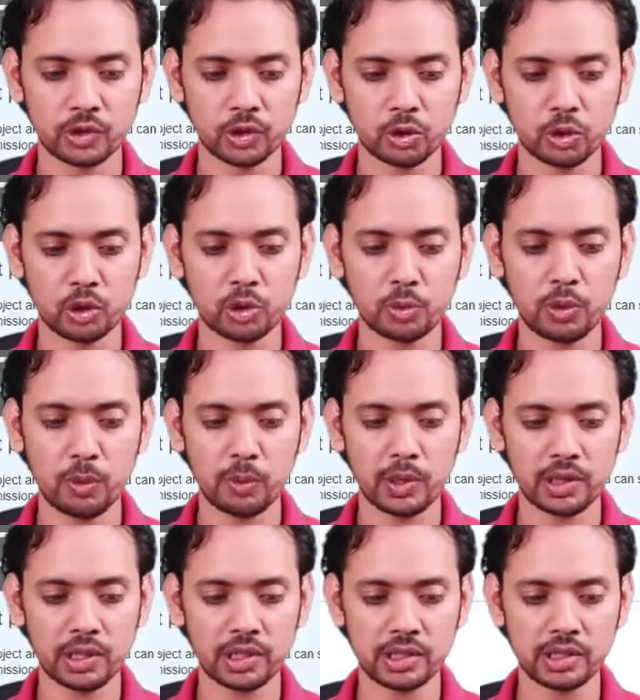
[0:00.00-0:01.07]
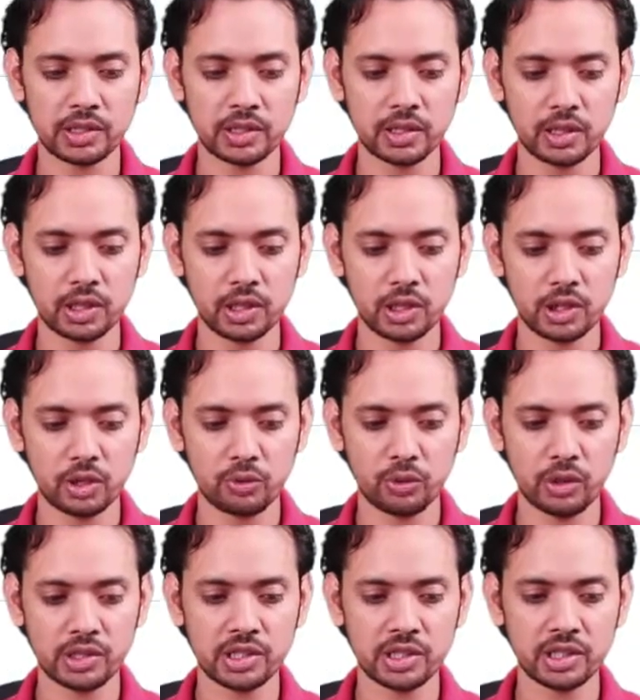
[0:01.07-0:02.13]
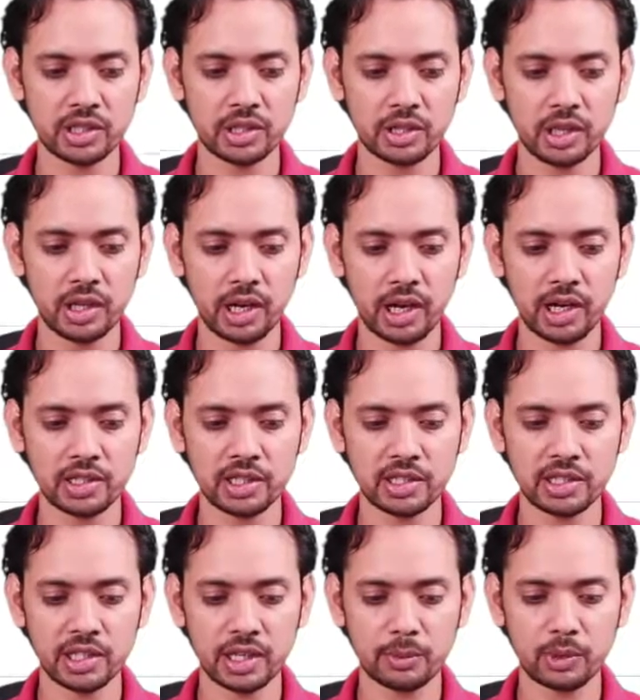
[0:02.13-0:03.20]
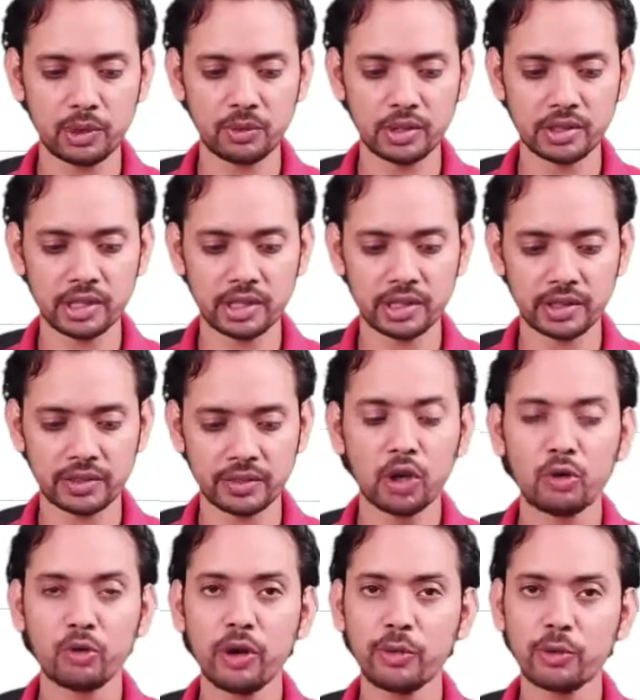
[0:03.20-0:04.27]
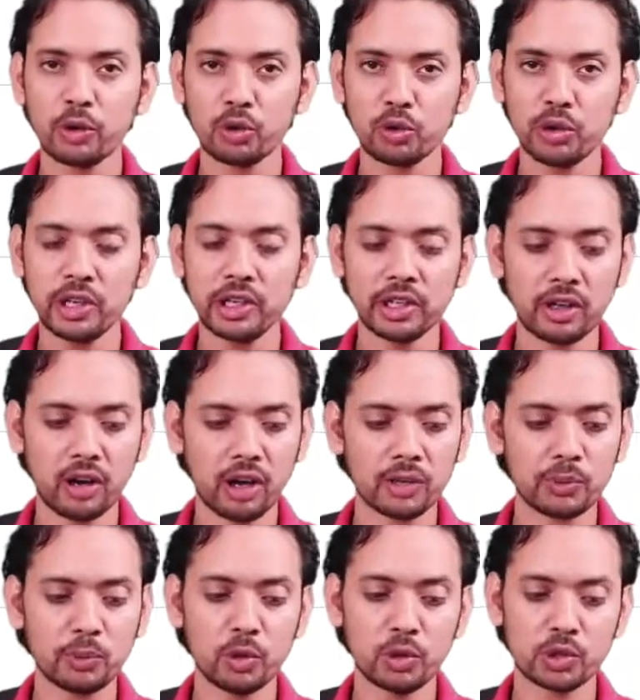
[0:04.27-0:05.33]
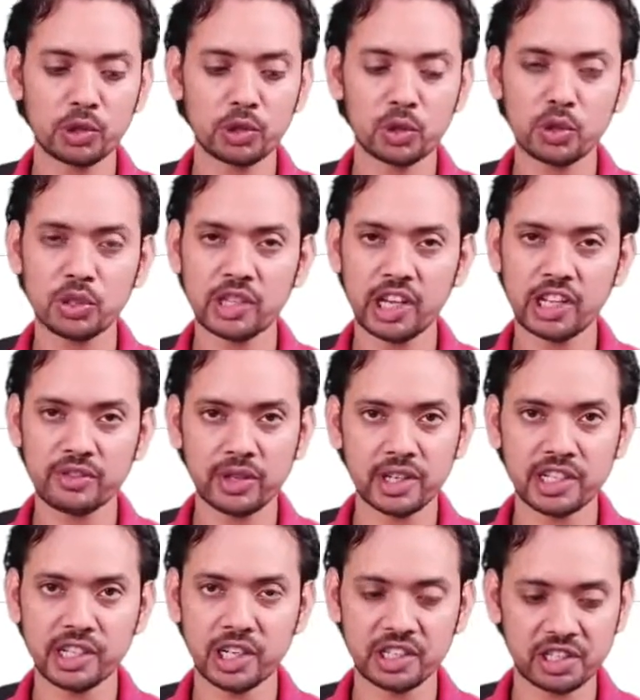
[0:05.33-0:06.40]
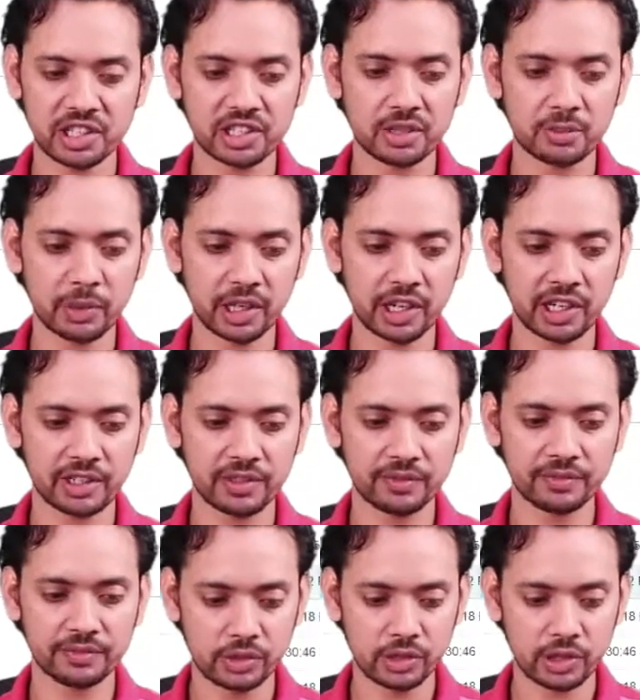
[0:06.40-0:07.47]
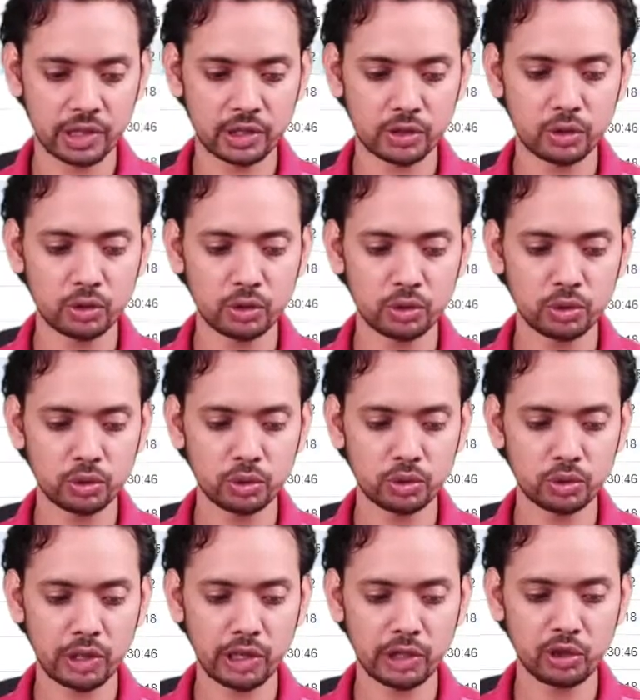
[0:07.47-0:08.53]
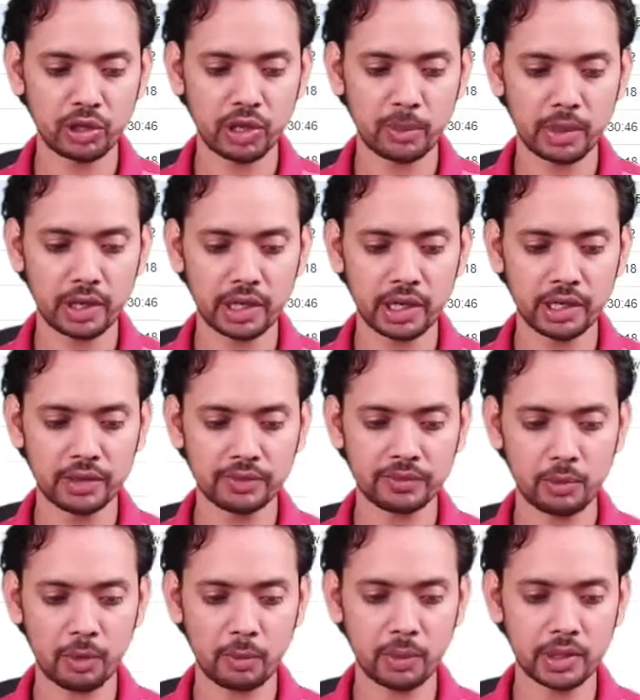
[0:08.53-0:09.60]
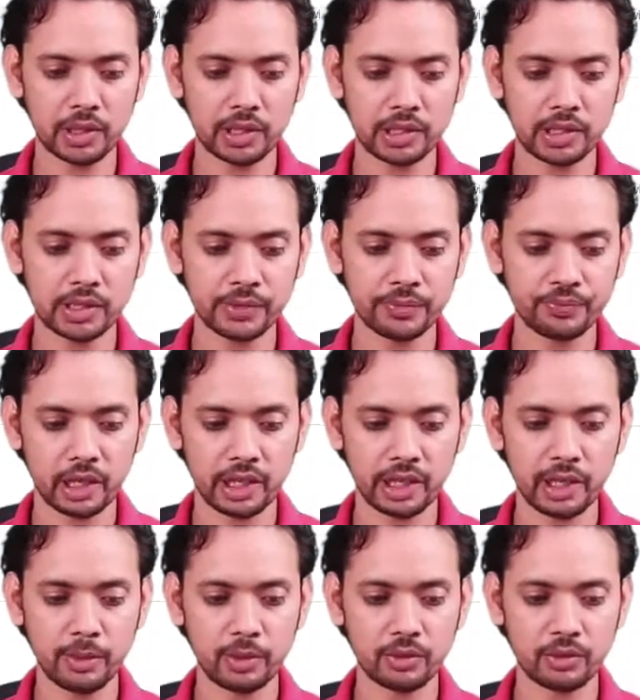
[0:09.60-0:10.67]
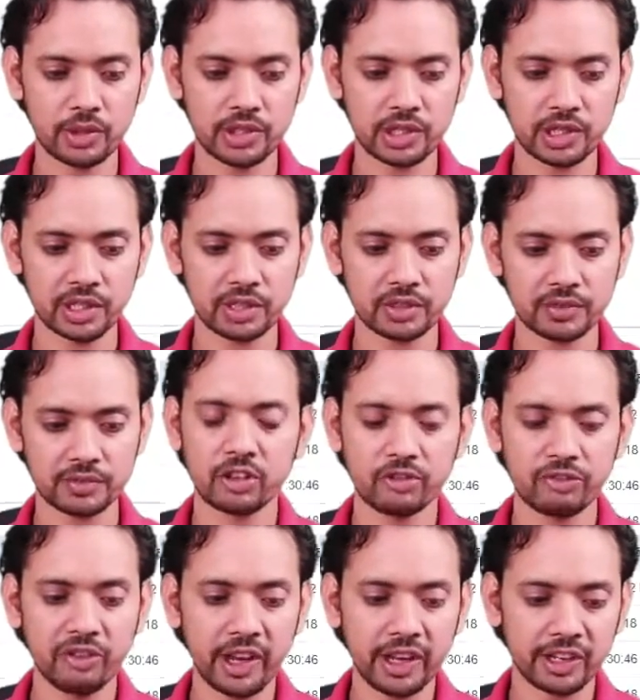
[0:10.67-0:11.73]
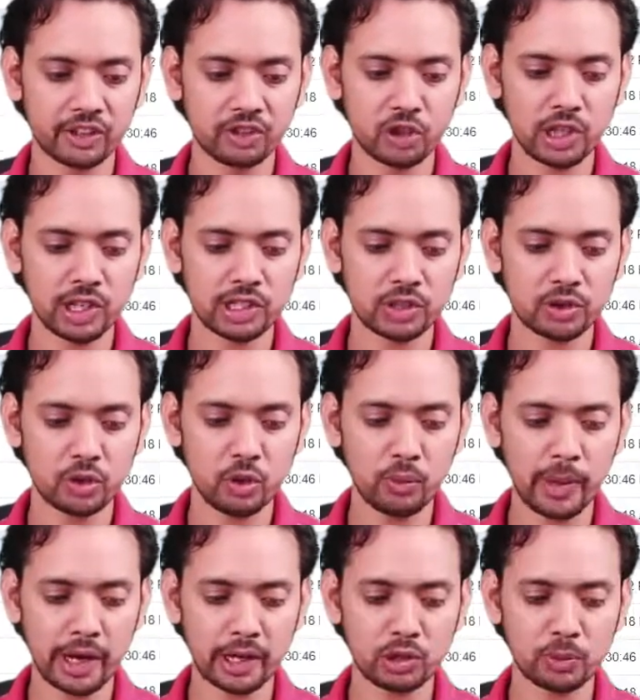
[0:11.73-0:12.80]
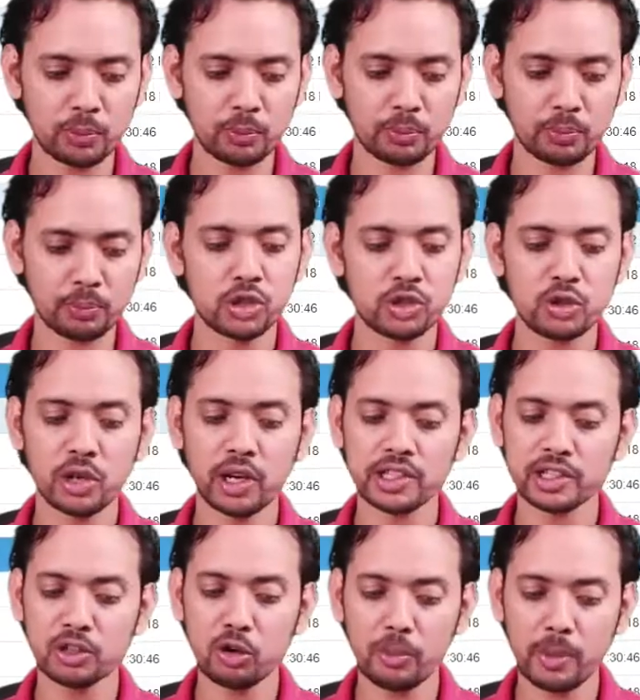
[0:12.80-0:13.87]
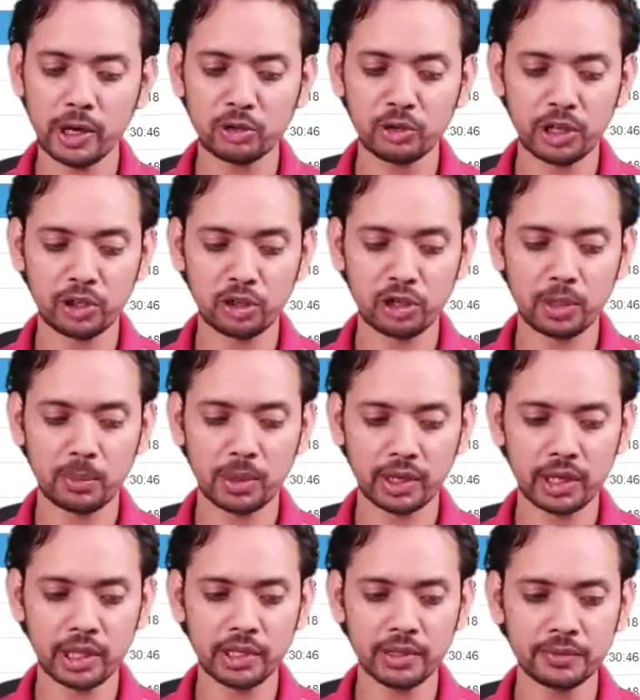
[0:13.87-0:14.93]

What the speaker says: Go to properties, versioning, and just enable versioning. We have to do it on both source as well as destination bucket. So let's go to EdYoda bucket, properties, enable versioning. Fine. So let's go back to EdYoda bucket.